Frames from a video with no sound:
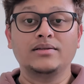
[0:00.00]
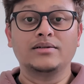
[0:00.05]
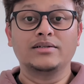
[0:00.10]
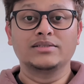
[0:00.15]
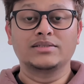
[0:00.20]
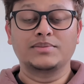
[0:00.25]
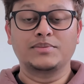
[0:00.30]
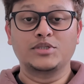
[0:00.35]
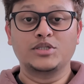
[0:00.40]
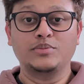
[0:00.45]
in the
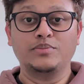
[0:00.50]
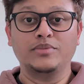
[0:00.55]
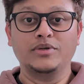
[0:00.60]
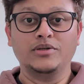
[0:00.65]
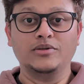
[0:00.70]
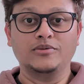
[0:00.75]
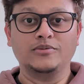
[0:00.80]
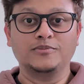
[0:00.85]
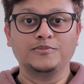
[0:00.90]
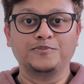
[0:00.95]
description
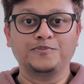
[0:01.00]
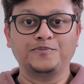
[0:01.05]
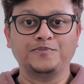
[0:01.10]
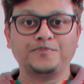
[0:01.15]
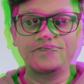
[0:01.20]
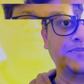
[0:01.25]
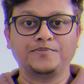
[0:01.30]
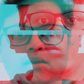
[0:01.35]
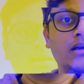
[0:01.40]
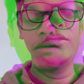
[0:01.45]
below.
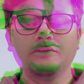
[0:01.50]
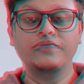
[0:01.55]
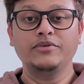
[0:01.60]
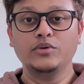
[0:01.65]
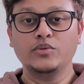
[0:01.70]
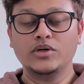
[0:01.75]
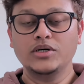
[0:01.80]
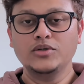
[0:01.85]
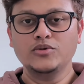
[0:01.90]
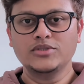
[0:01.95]
If you
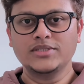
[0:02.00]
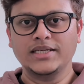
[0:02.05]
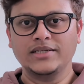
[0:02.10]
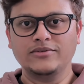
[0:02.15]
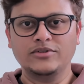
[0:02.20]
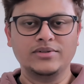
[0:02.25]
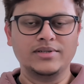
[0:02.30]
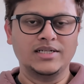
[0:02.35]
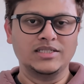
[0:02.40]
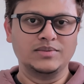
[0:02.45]
want to save
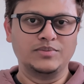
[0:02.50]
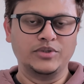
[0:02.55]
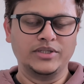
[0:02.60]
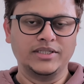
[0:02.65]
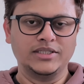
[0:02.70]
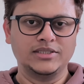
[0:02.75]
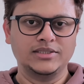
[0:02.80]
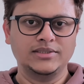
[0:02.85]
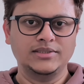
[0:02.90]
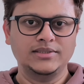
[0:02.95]
on
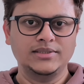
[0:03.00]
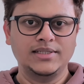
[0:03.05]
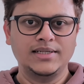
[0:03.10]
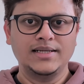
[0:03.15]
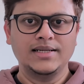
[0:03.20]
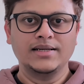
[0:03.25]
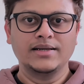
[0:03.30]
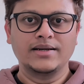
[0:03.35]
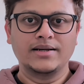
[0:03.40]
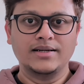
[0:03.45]
transportation,
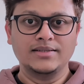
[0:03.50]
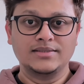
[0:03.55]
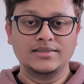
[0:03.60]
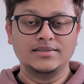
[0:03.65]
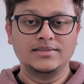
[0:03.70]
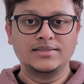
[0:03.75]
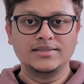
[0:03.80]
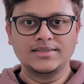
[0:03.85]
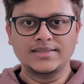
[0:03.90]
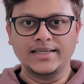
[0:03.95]

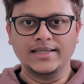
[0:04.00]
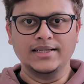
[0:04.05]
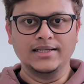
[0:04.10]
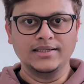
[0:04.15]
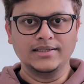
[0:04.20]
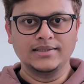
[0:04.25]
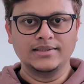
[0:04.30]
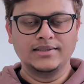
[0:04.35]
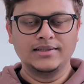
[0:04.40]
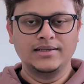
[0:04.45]
consider
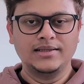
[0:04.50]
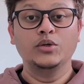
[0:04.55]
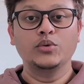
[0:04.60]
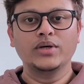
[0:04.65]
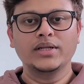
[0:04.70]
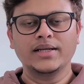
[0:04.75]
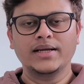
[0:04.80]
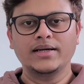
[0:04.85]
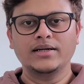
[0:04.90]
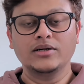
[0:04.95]
cycling. You
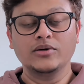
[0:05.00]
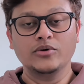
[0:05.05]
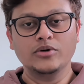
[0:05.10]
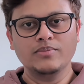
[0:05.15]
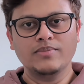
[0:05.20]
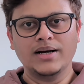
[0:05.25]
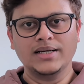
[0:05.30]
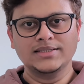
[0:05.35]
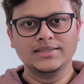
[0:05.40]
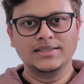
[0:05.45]
can get a good
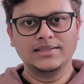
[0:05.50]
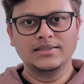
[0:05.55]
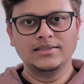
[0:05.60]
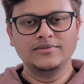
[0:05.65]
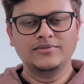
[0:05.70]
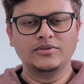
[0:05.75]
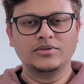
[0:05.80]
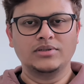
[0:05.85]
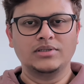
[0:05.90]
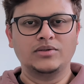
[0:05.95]
bicycle
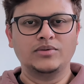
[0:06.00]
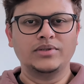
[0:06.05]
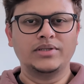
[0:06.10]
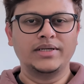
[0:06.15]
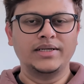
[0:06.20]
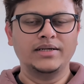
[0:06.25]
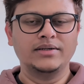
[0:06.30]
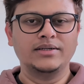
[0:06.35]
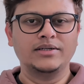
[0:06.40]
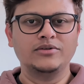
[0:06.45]
for around
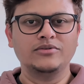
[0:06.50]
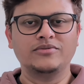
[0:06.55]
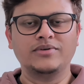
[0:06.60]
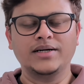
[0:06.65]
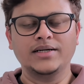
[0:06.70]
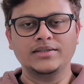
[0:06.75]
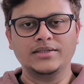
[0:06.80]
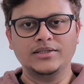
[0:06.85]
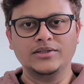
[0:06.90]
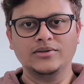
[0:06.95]
$300 to
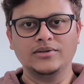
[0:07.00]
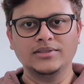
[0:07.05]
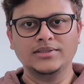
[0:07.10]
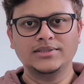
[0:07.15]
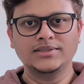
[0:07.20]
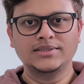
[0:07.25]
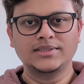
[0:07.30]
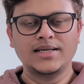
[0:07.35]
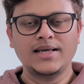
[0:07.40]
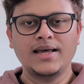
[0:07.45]

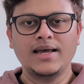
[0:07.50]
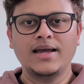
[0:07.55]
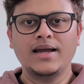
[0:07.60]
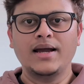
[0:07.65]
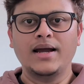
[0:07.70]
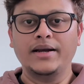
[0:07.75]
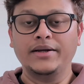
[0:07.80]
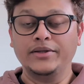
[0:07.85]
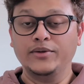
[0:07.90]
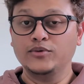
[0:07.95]
$500
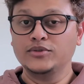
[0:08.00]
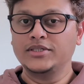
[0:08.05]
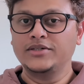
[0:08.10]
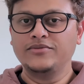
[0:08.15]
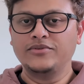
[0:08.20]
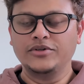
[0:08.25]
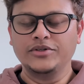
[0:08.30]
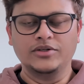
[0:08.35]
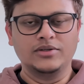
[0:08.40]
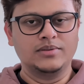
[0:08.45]
and use it
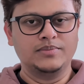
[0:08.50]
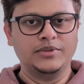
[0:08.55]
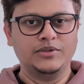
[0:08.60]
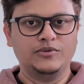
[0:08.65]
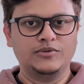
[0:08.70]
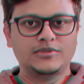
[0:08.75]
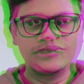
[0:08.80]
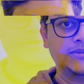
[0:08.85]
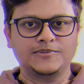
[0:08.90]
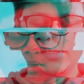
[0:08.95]
for your
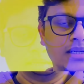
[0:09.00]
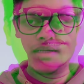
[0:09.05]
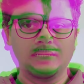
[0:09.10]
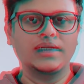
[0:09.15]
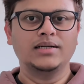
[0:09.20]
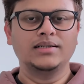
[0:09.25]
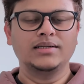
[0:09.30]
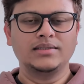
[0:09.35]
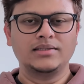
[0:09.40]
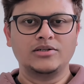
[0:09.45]
commutes.
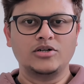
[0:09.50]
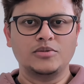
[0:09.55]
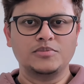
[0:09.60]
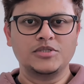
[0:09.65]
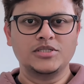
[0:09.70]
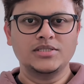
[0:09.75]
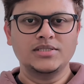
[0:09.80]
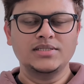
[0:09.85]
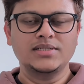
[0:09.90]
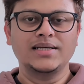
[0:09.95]
Another
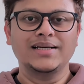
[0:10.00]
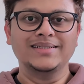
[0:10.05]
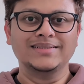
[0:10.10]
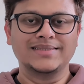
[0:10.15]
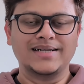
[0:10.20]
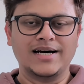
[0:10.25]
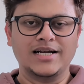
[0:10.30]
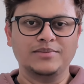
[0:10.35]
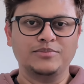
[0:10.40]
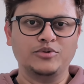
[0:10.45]
option is
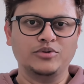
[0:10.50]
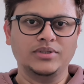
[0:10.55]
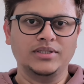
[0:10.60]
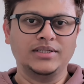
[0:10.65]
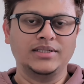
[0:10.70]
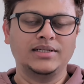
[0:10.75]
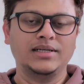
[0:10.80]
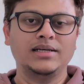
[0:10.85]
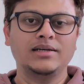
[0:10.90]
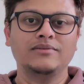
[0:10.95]

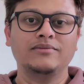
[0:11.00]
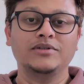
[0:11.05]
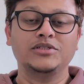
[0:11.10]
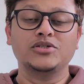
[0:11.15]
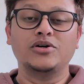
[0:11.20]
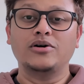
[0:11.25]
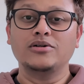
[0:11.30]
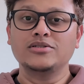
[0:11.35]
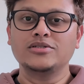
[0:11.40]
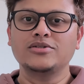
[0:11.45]
carpooling, which
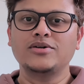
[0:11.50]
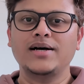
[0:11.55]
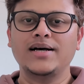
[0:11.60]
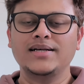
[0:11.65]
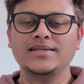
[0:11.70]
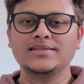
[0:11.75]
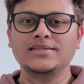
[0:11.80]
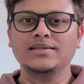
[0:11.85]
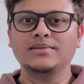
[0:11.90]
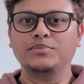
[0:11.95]
also
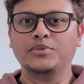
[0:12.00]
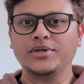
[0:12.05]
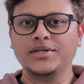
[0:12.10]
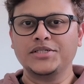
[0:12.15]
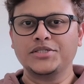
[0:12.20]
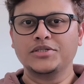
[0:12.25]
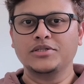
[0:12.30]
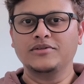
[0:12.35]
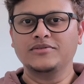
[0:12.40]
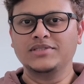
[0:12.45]
has a
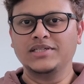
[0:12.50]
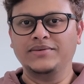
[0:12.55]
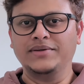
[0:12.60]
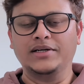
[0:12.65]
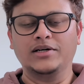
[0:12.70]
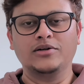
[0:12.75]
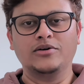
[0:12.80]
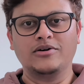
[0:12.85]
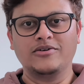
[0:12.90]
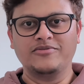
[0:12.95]
potential of saving
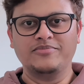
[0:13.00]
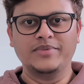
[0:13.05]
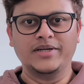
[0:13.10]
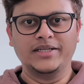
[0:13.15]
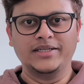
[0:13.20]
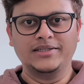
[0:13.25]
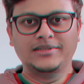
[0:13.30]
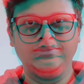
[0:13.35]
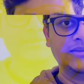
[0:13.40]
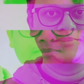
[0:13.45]
a lot of
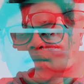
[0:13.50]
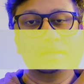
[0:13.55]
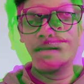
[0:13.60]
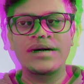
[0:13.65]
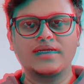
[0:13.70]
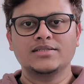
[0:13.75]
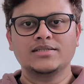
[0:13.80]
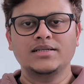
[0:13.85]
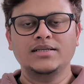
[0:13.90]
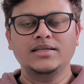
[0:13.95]
money. And
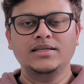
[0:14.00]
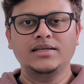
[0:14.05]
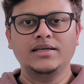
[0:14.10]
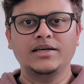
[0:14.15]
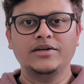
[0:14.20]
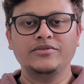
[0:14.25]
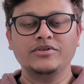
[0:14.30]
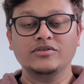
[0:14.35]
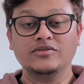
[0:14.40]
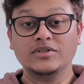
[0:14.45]
lastly,
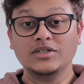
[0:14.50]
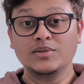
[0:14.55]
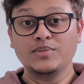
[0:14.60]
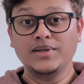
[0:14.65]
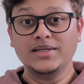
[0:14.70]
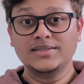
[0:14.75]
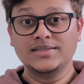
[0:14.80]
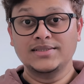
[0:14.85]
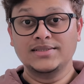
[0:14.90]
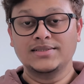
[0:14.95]
if your
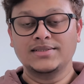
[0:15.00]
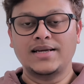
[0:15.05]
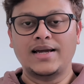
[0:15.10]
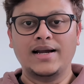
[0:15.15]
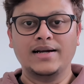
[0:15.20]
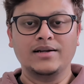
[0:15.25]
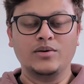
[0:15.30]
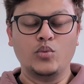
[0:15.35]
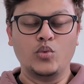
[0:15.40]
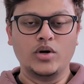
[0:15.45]
workplace is
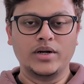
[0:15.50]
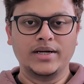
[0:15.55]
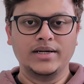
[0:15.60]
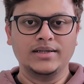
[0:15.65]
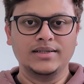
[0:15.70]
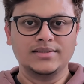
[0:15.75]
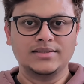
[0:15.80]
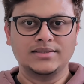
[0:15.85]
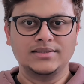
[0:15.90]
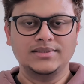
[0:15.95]
at a walking
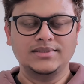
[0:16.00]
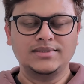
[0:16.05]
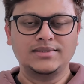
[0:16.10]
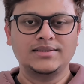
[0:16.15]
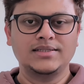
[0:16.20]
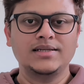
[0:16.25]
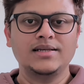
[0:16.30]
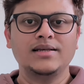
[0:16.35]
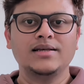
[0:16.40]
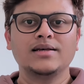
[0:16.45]
distance,
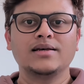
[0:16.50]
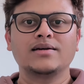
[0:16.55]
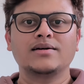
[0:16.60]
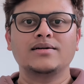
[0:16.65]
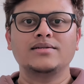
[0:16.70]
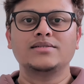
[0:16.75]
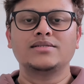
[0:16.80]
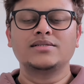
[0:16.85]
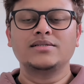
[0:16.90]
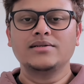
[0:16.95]

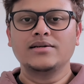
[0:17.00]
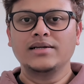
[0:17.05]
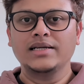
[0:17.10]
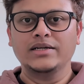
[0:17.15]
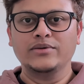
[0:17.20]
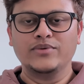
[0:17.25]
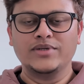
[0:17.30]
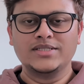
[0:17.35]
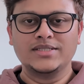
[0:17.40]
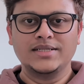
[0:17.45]
consider
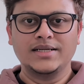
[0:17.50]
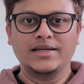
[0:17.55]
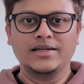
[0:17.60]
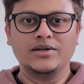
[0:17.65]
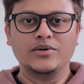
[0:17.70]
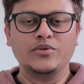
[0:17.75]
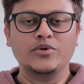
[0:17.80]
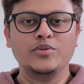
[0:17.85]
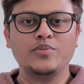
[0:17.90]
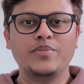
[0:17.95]
investing in
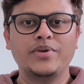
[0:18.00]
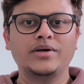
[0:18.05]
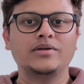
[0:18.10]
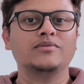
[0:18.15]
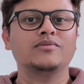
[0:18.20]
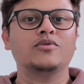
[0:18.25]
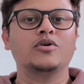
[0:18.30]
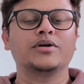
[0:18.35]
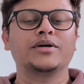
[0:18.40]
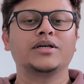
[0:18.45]
a good pair
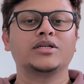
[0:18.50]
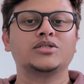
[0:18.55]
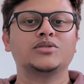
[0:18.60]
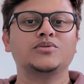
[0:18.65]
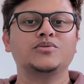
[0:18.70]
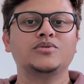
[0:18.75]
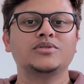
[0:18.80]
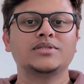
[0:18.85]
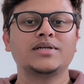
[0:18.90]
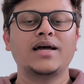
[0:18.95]
of walking
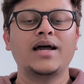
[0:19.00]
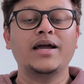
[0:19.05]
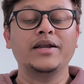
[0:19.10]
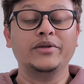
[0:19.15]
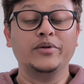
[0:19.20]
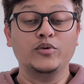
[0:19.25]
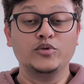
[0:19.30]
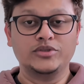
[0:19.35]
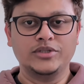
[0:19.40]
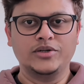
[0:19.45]
shoes and
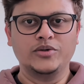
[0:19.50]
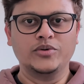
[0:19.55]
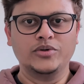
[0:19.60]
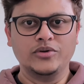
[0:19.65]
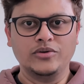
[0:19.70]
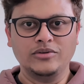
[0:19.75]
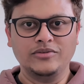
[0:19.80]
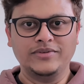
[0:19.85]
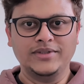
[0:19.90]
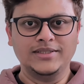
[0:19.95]
use your good
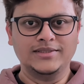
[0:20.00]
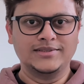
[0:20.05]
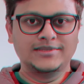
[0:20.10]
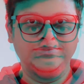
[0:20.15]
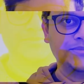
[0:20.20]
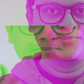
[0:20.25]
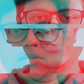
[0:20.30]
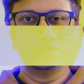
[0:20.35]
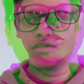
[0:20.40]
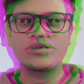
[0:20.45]
old feet.
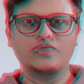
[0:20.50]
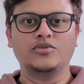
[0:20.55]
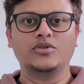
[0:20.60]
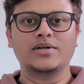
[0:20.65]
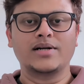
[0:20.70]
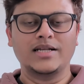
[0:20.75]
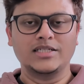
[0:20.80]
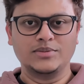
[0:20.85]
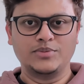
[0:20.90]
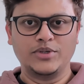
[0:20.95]
So for
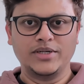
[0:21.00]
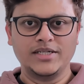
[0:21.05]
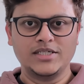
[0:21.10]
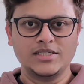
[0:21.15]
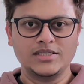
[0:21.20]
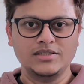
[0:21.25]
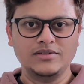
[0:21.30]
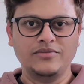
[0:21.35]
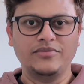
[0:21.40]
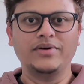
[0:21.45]

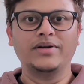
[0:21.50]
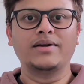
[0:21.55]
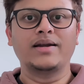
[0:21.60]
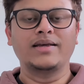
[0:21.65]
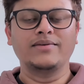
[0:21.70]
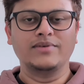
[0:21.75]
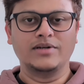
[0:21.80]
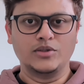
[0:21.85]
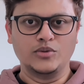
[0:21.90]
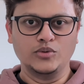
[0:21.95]
transportation, we
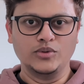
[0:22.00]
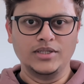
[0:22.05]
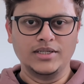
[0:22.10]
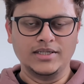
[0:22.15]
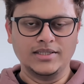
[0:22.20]
drive our own